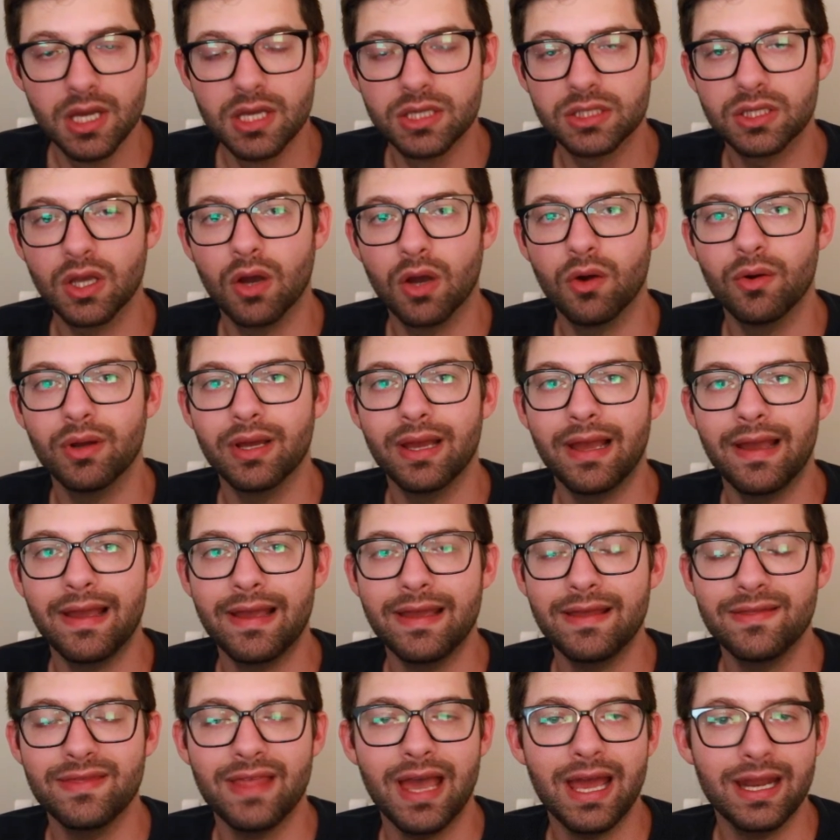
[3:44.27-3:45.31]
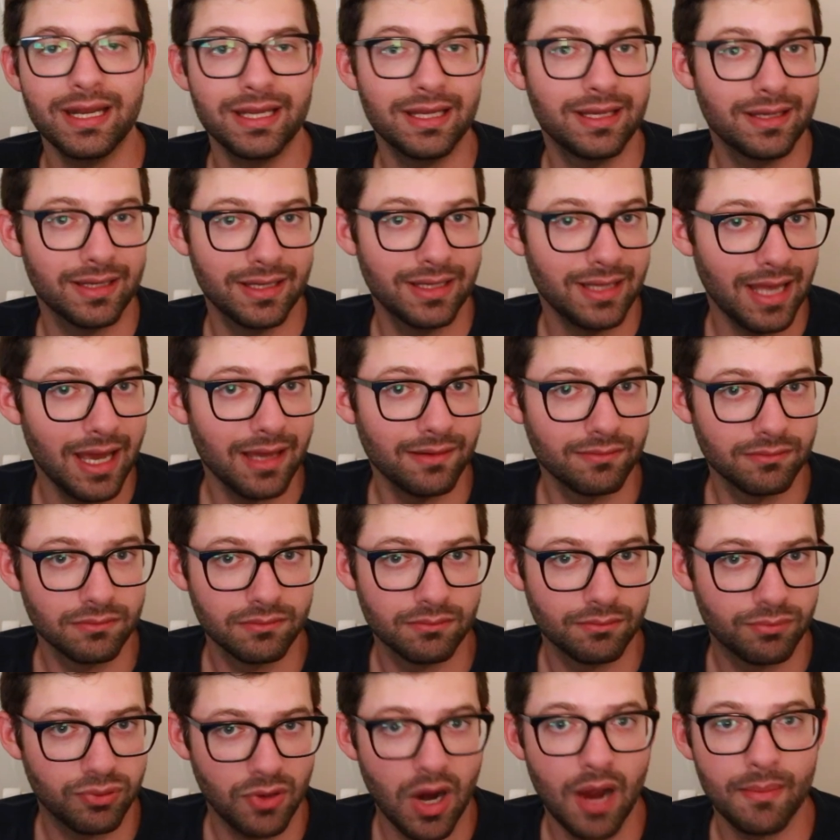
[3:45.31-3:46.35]
So in that
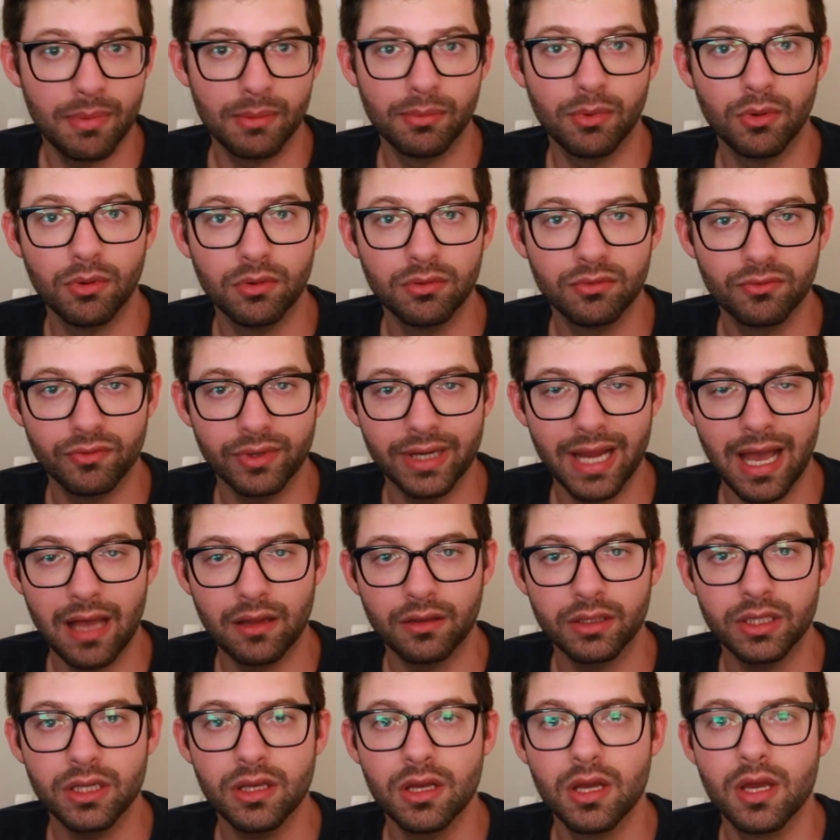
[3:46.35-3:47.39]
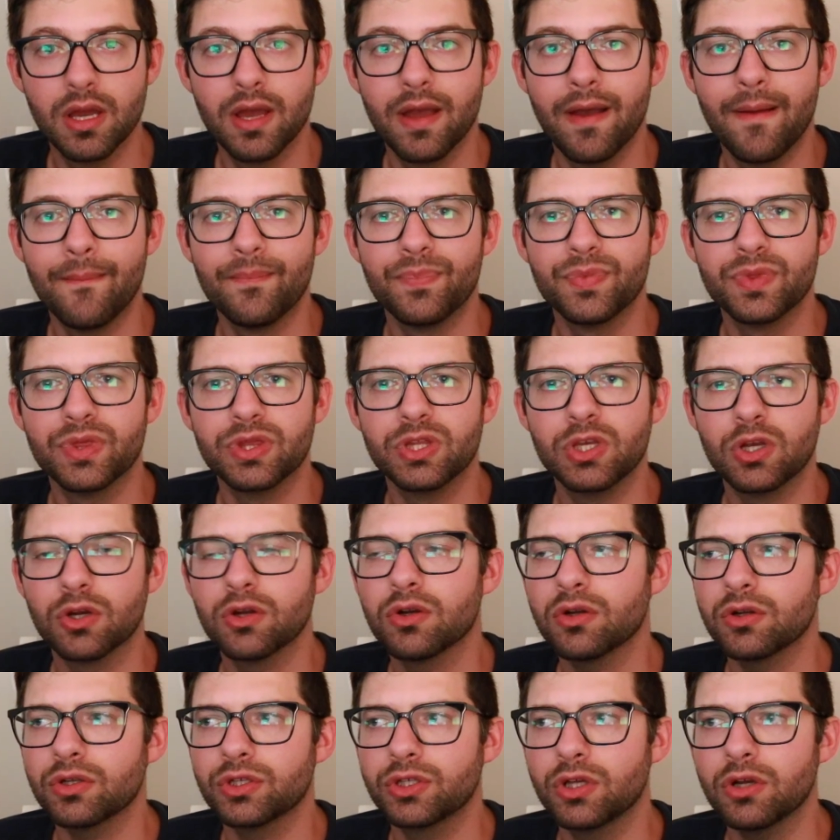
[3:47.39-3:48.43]
probable reality,
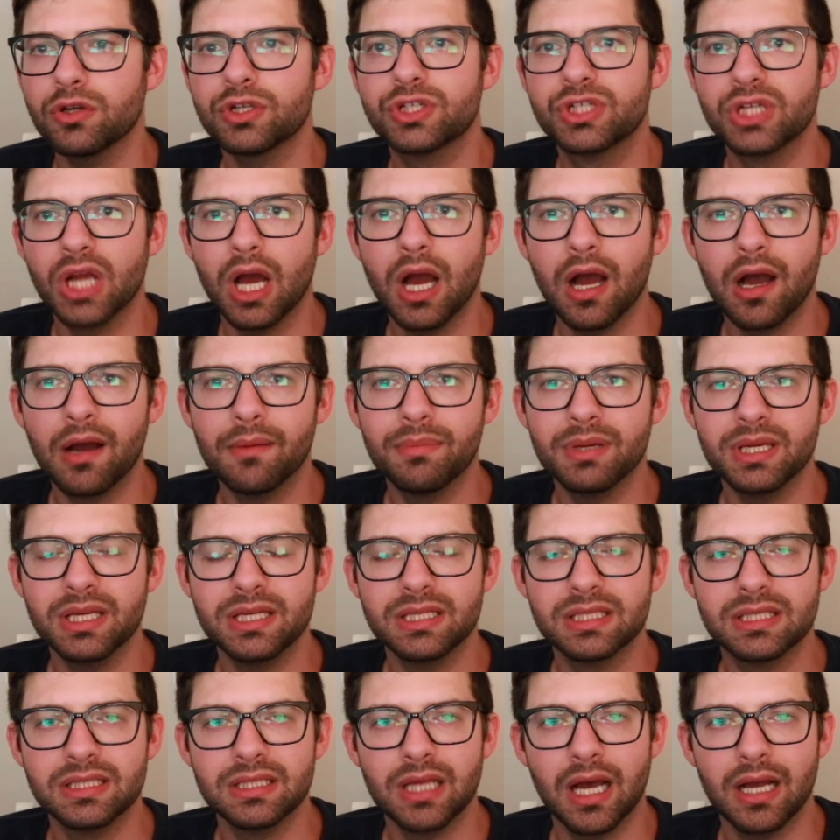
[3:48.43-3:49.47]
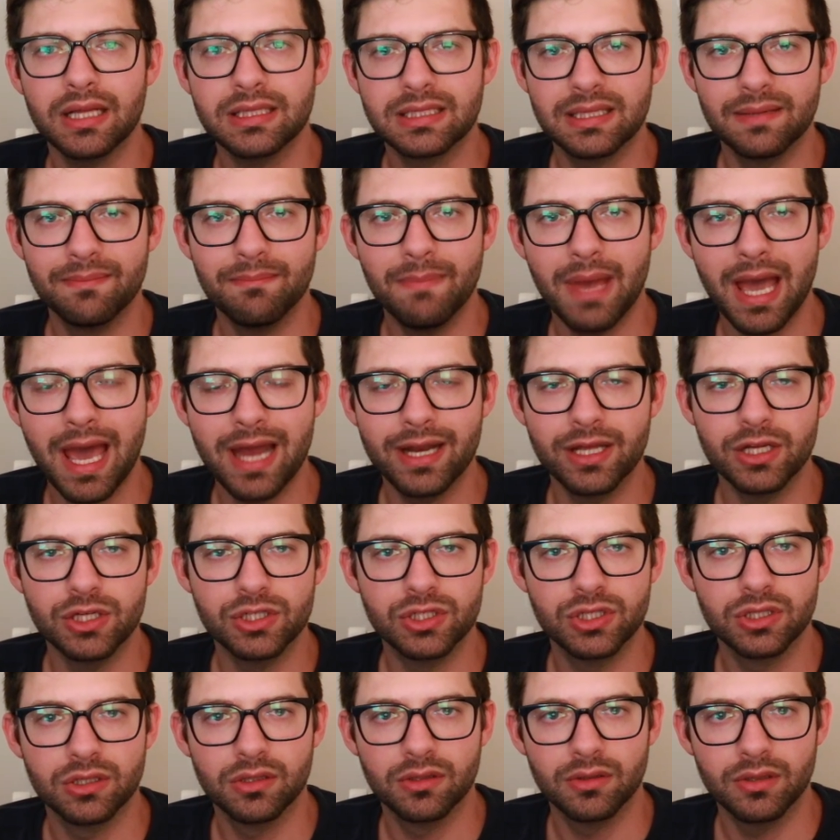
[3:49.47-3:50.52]
your job is not to
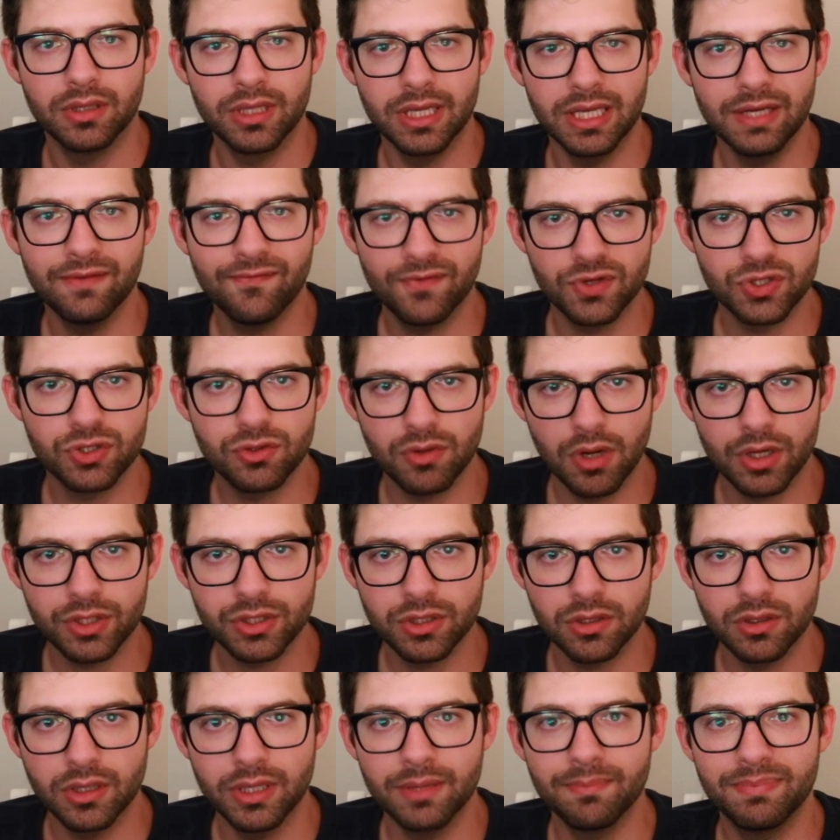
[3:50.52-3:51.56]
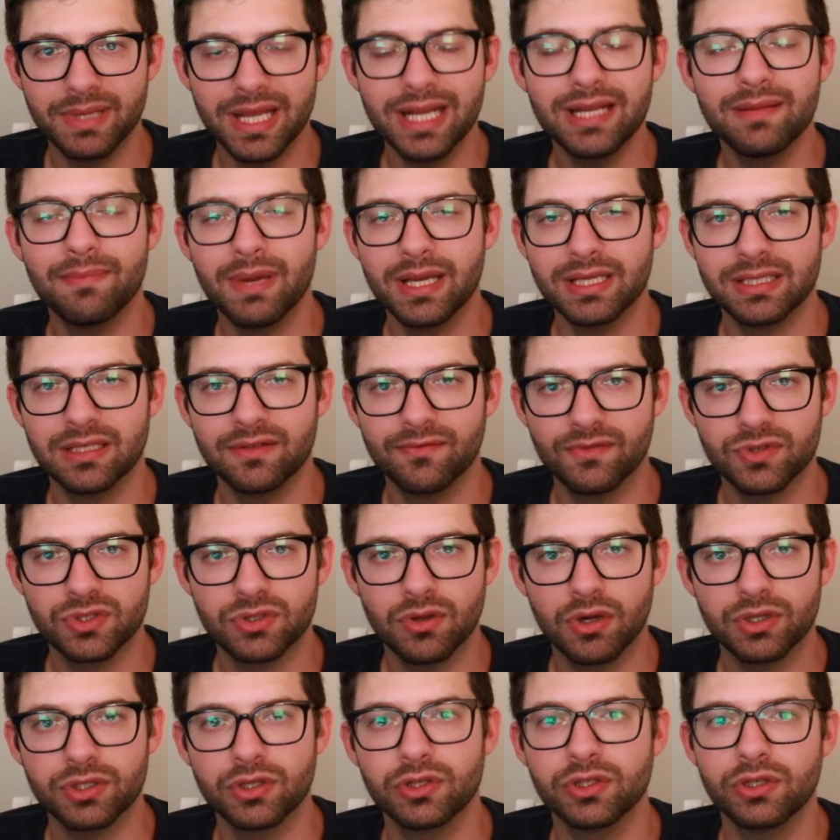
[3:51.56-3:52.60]
manage infrastructure, database
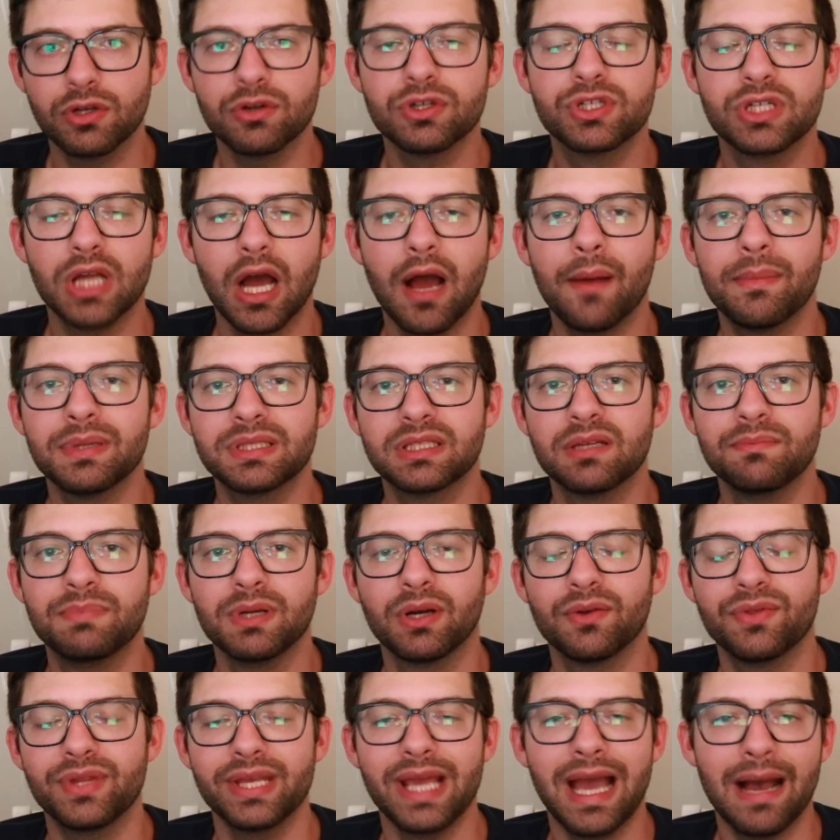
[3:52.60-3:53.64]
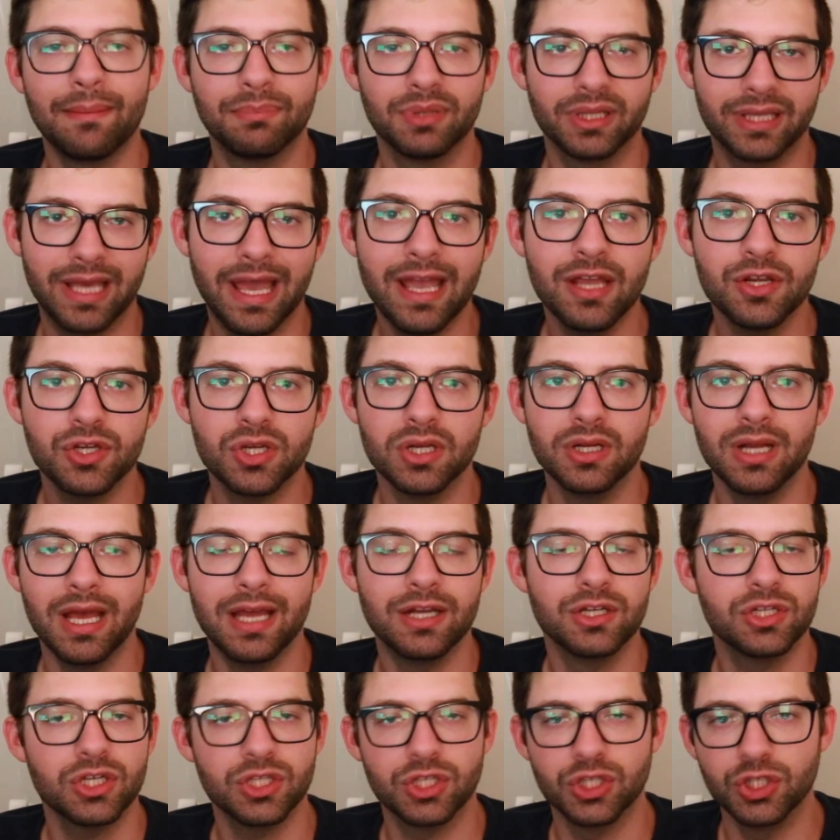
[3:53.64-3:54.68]
infrastructure. Your job is to build the application
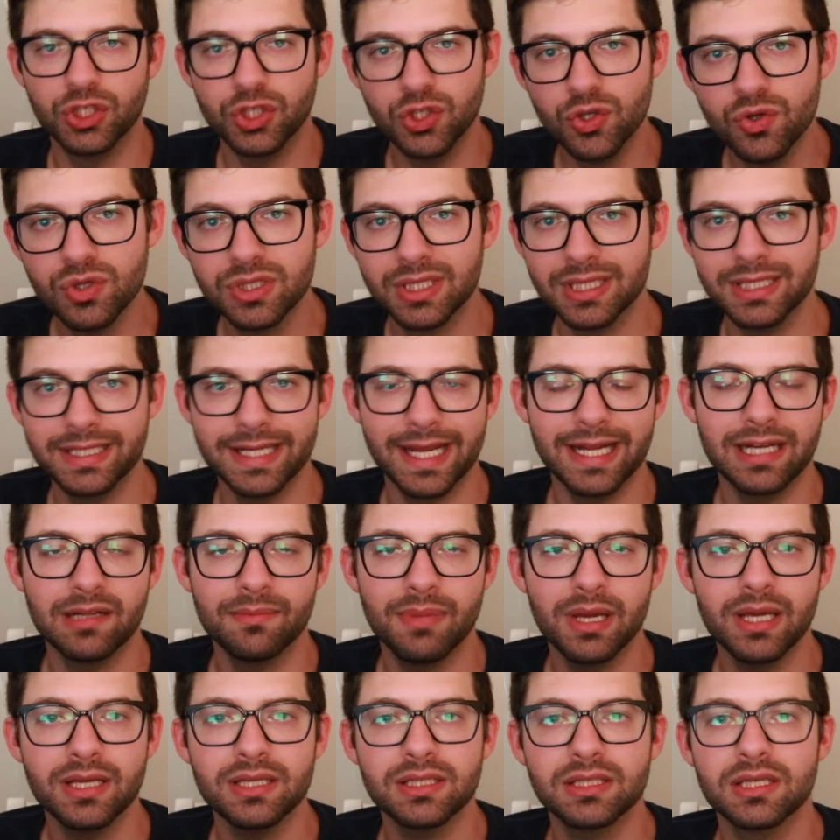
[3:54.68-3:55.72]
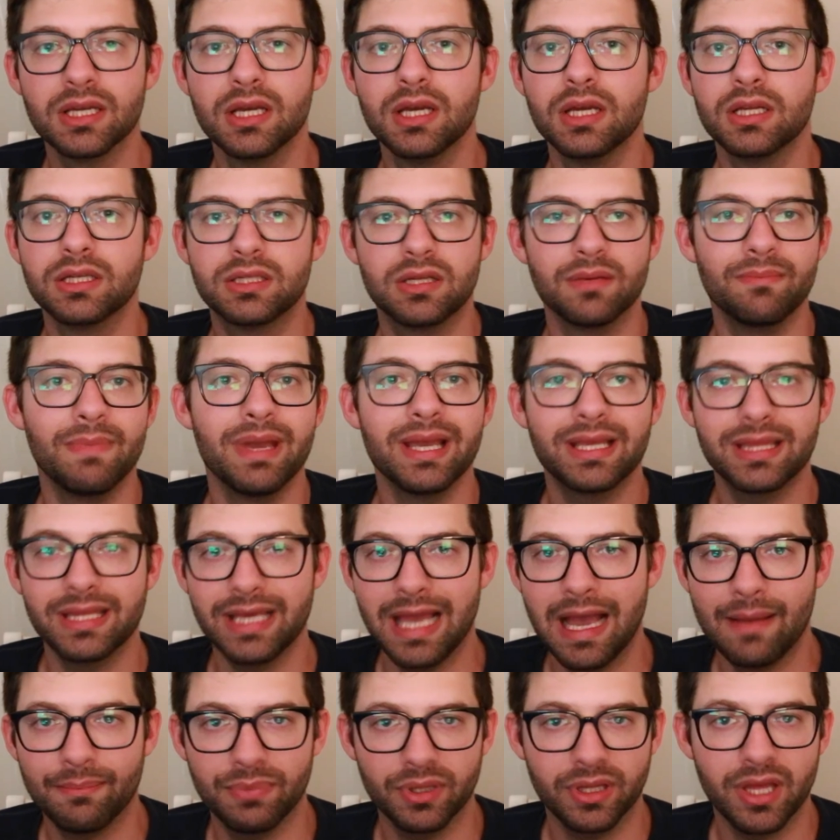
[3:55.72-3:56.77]
and just use a database to make
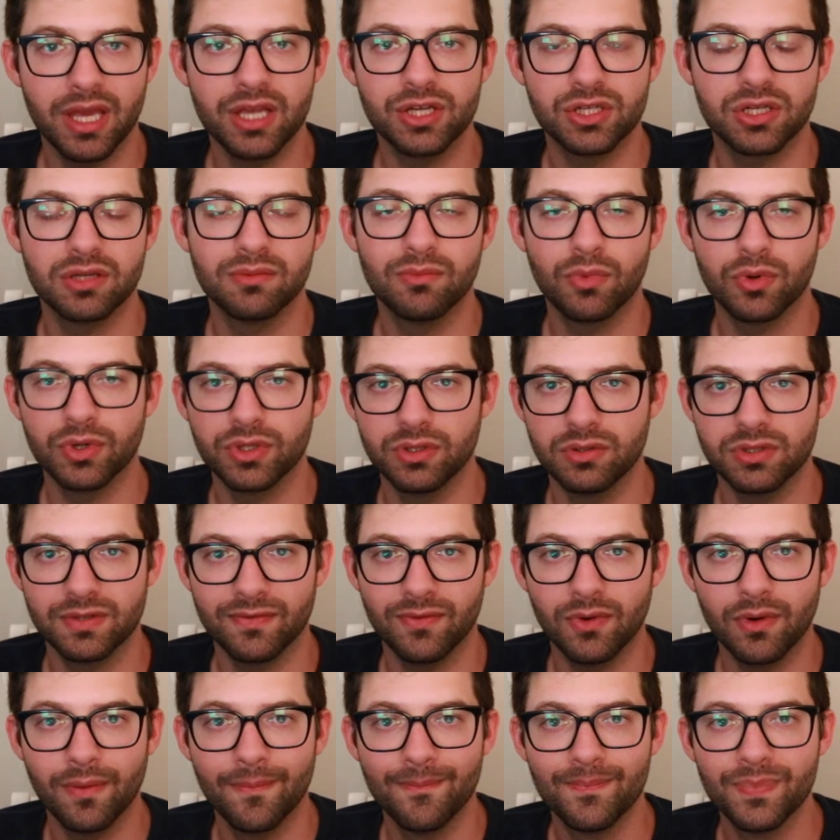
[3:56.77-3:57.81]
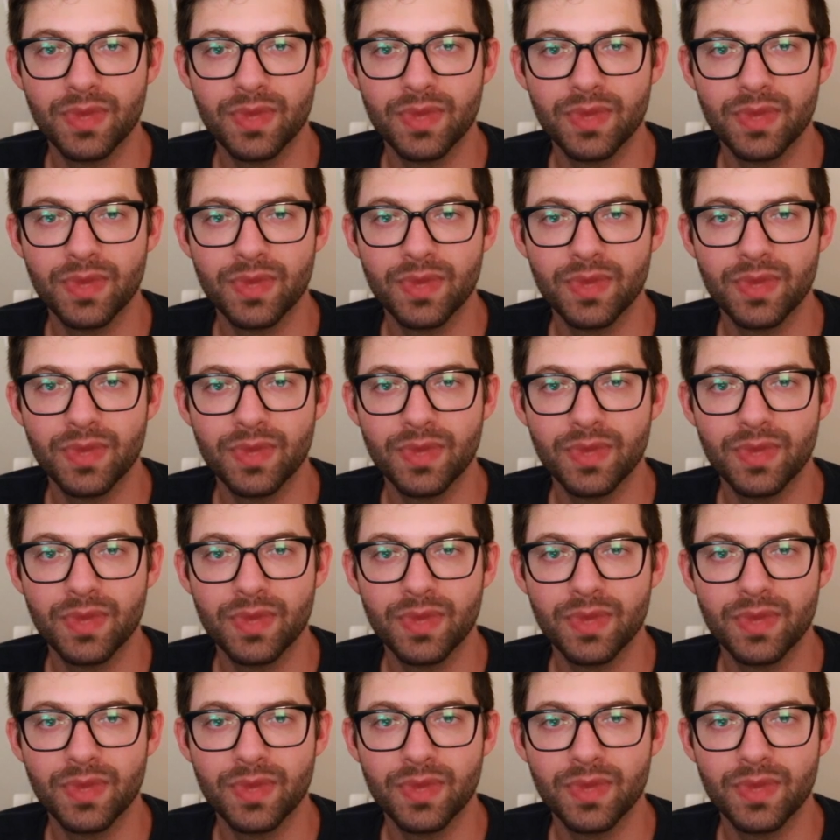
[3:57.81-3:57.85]
the application more useful.